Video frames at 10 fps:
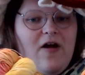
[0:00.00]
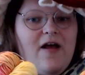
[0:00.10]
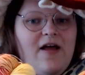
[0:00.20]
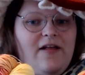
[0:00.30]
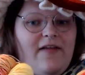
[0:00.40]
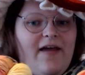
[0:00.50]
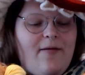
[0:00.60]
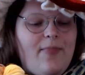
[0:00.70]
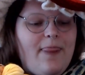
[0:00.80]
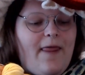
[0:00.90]
Like,
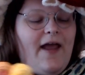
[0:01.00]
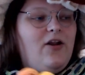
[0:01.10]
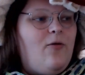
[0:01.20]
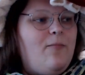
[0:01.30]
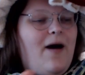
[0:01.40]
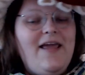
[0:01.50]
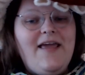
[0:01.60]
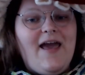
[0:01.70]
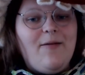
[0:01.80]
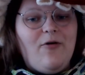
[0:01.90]
I know my
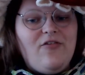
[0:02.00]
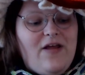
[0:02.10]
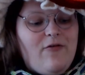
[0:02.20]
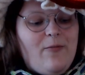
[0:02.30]
cameras never pick